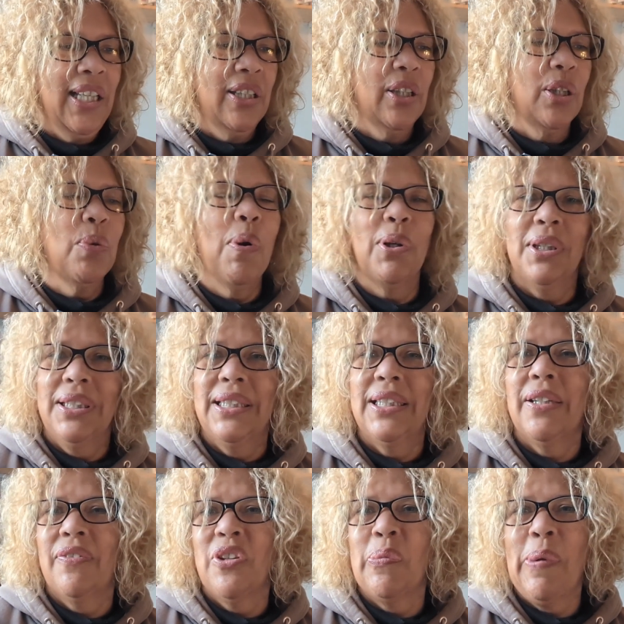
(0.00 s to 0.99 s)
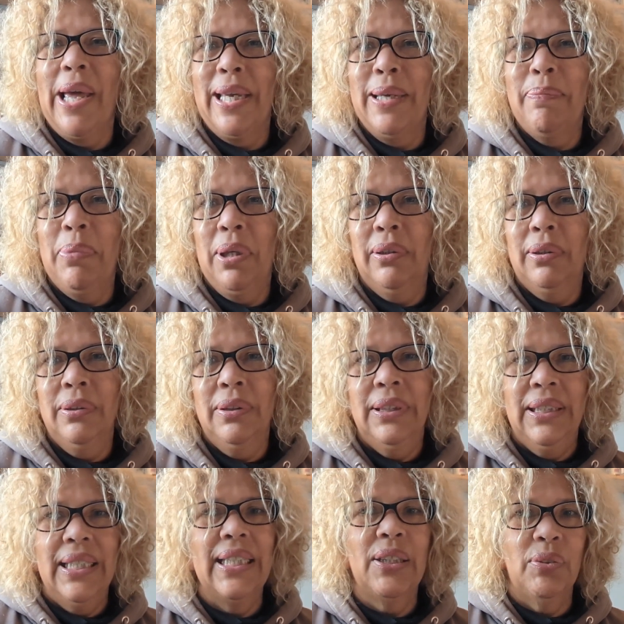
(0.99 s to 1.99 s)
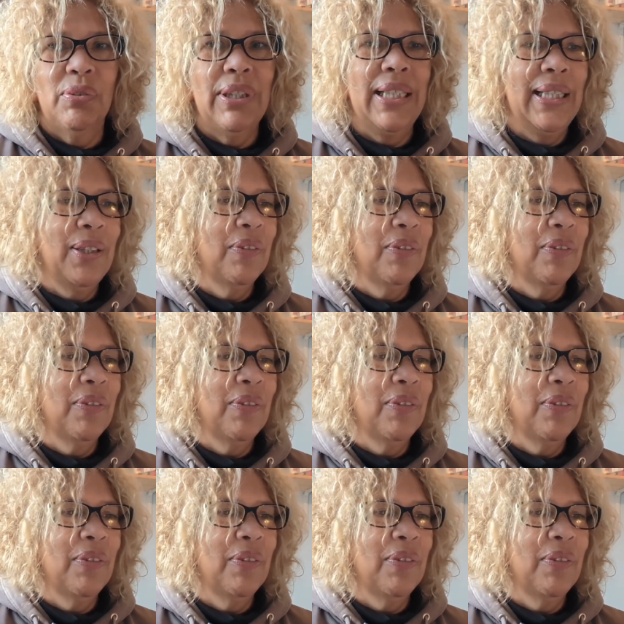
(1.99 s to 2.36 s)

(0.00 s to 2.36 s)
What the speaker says: the quality of the paper is really